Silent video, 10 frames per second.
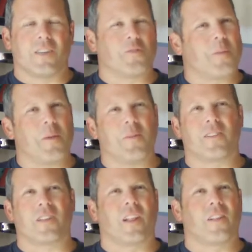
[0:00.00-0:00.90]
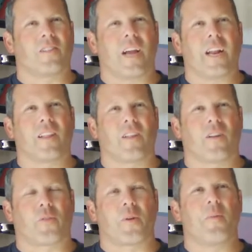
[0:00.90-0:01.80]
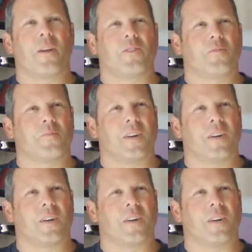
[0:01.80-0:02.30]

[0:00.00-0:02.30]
and it was maybe just a tiny little 3-bedroom